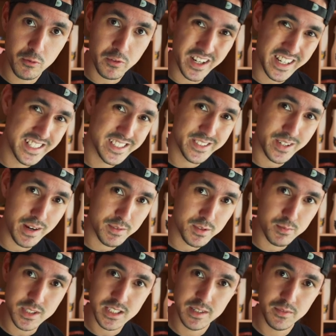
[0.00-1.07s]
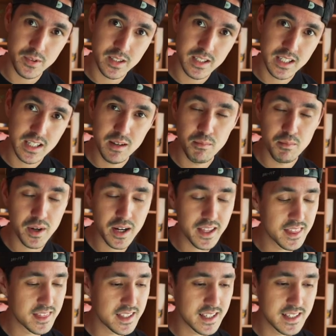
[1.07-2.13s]
for Instagram specifically,
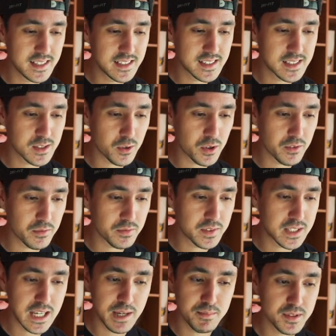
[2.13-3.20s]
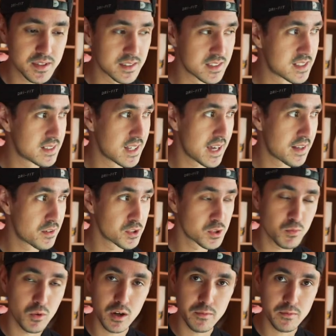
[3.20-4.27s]
but these sort of tips and
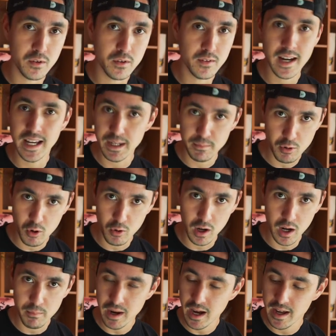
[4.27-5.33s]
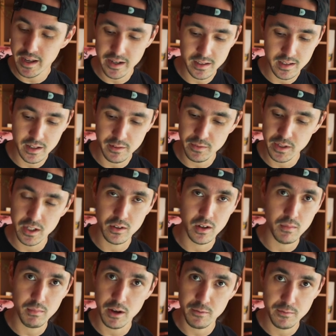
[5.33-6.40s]
standards work for any program. I edit a lot of video
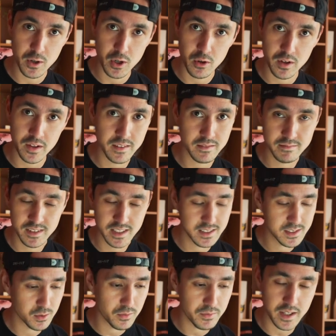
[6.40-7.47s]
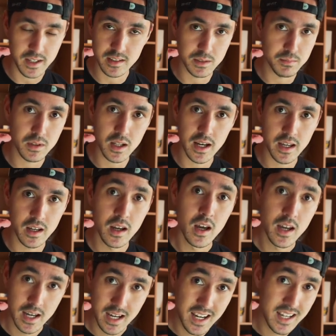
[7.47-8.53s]
on my phone and these sort of things apply
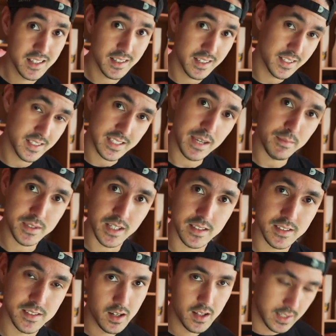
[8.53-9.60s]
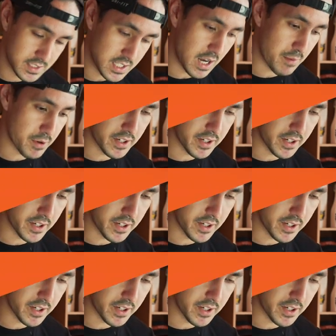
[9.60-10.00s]
in the same sense. Let's hop